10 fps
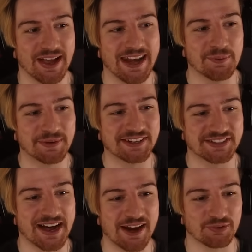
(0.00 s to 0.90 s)
And then we
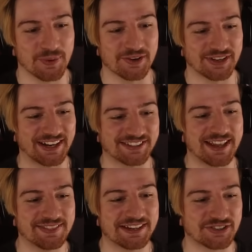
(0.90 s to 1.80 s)
discard everyone else. Like,
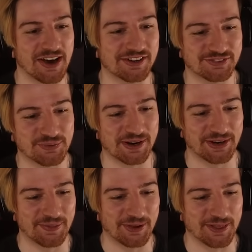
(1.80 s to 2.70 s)
send these guys to, uh,
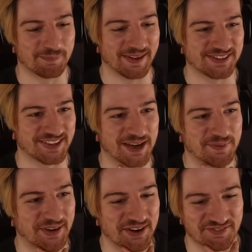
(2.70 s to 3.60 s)
you know, the other place. So that'd
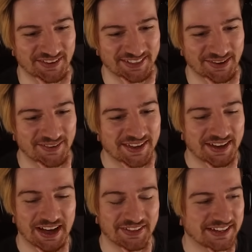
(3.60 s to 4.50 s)
be kind of funny, though.
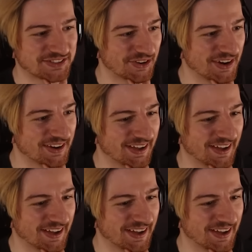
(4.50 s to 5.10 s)
I think he's good.